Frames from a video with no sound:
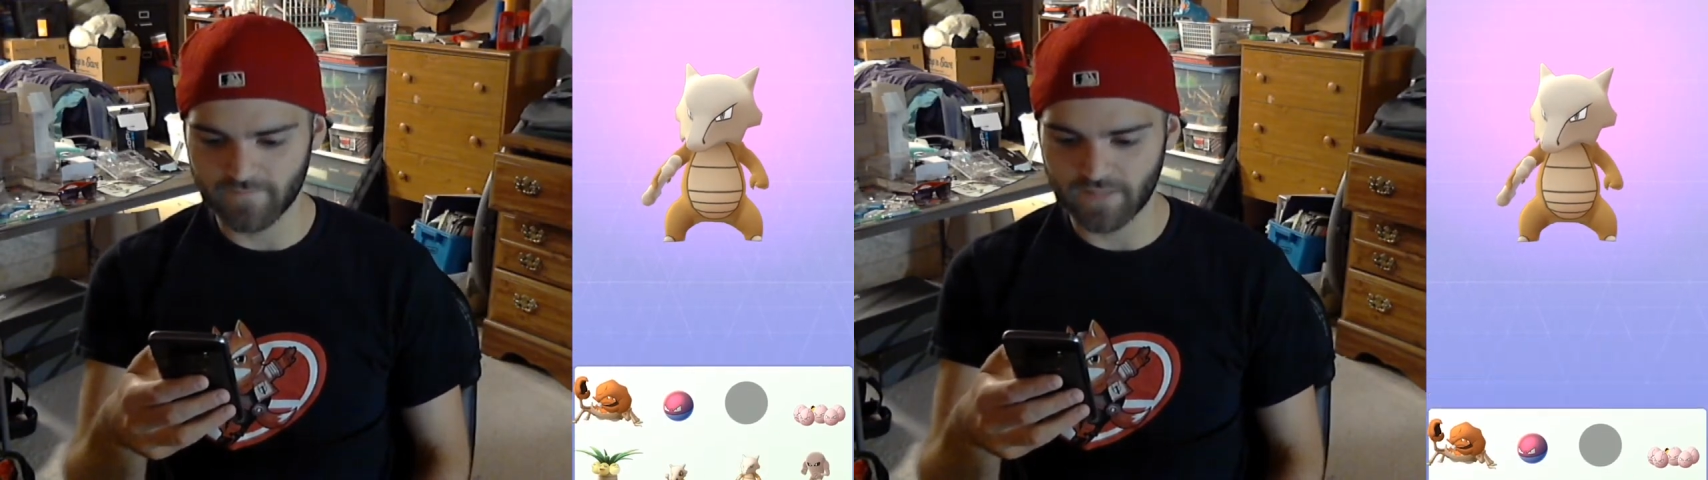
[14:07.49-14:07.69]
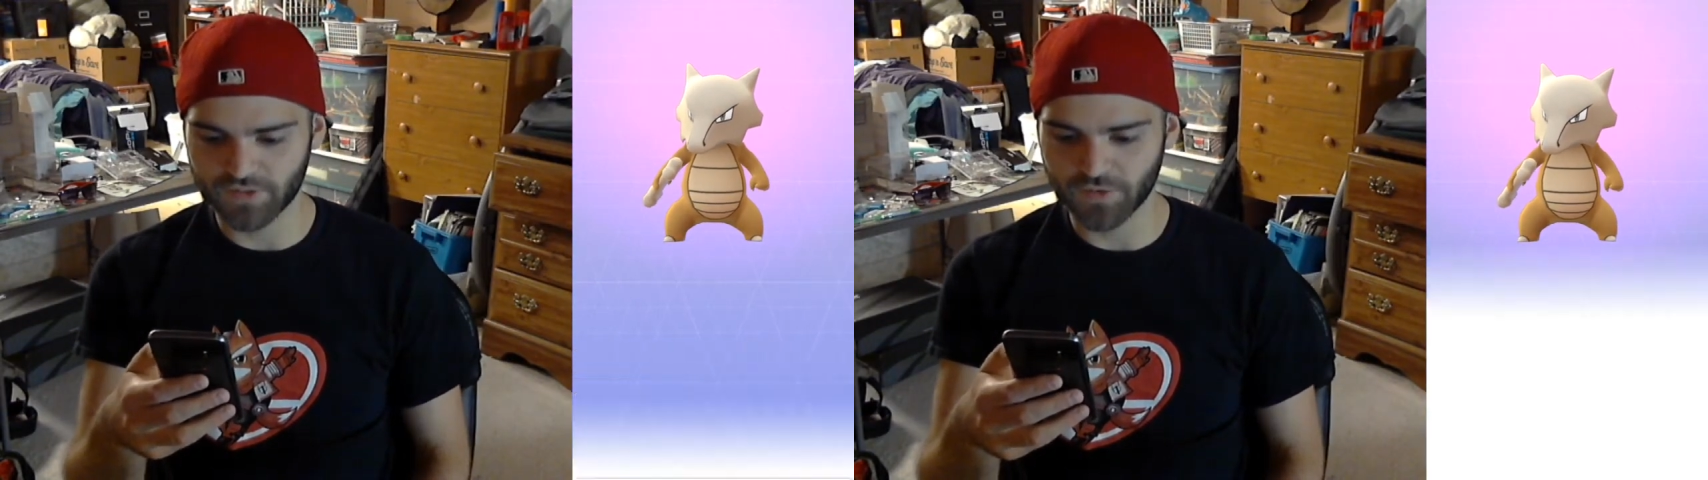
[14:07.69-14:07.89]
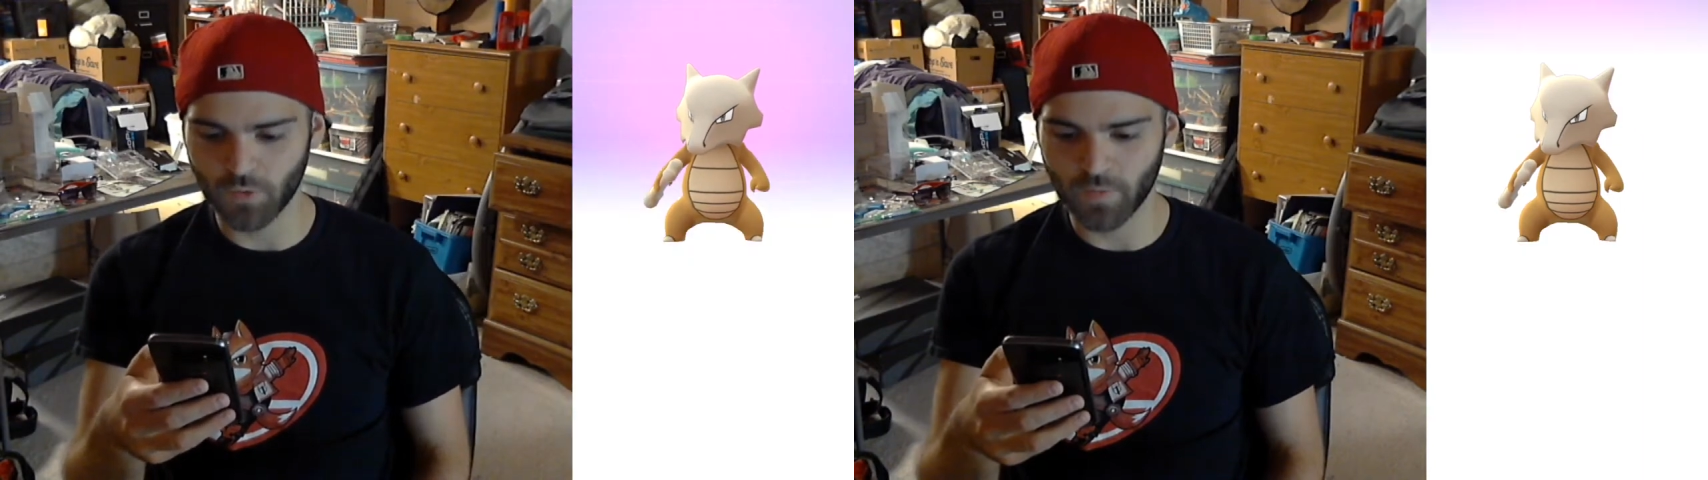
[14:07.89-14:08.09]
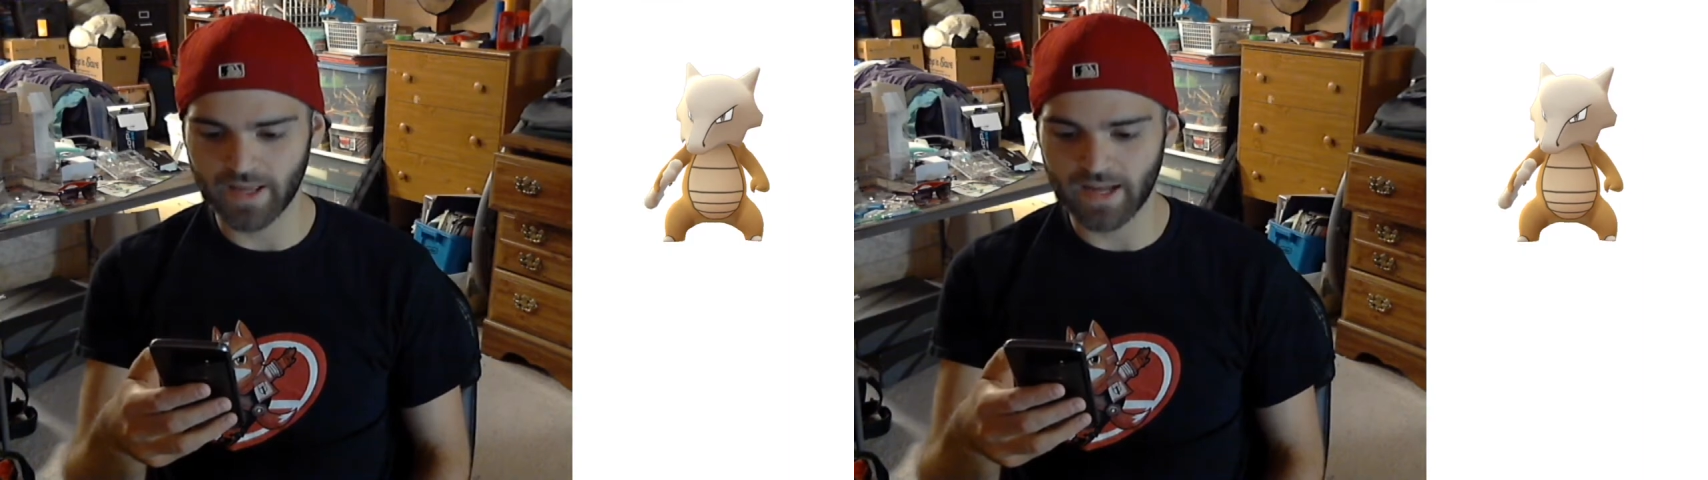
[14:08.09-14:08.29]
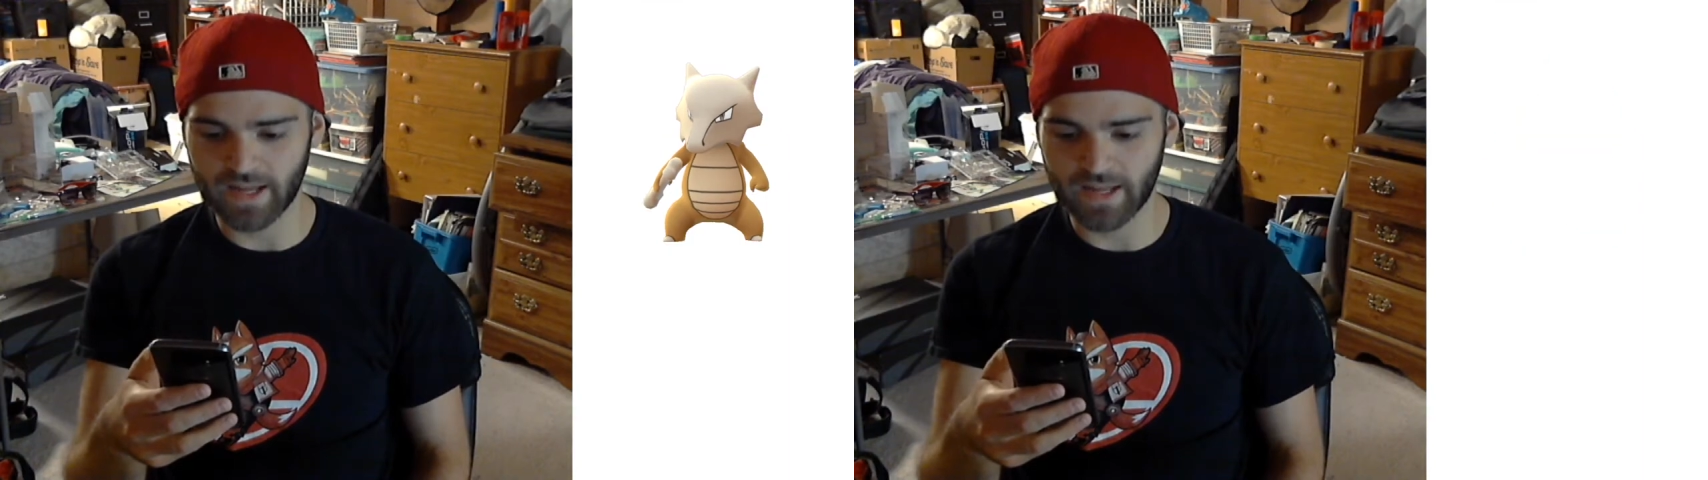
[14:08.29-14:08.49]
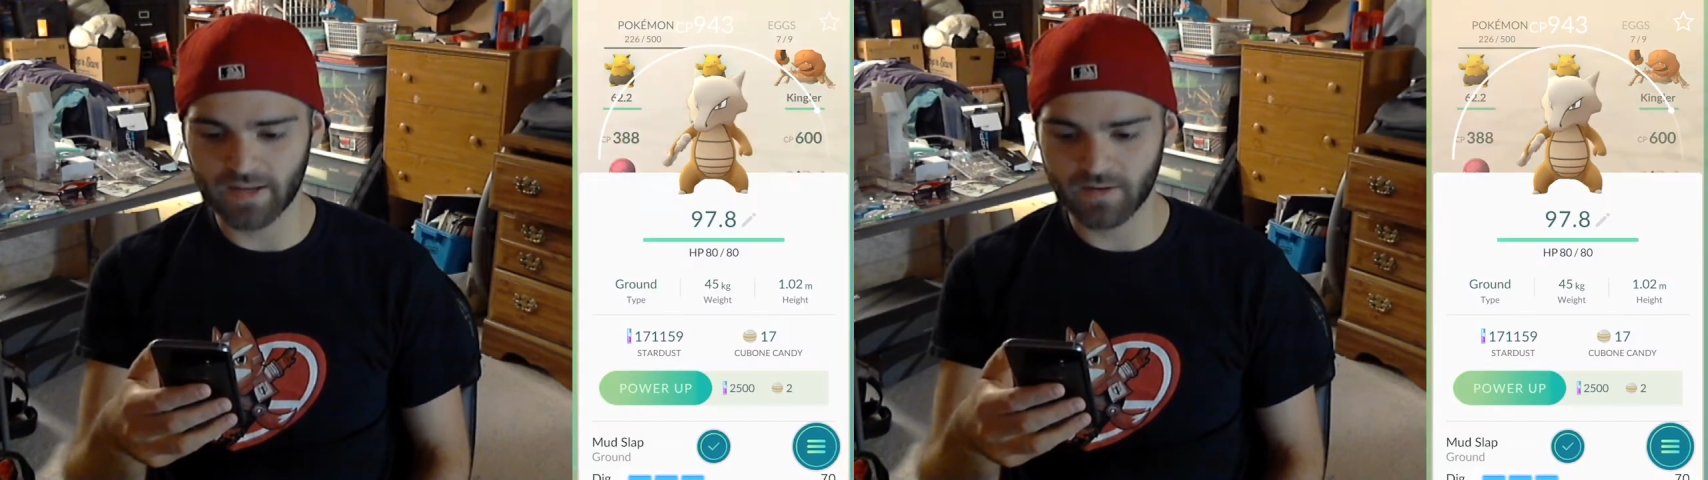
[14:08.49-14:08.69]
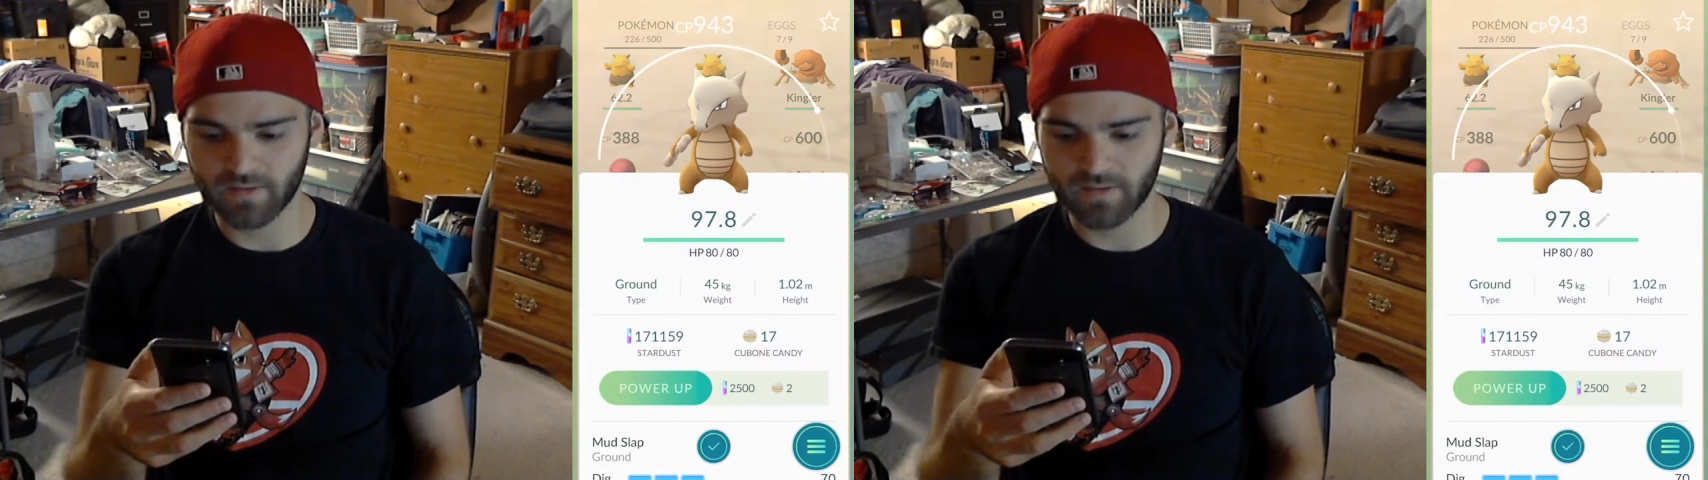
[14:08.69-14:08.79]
Let's see what we got.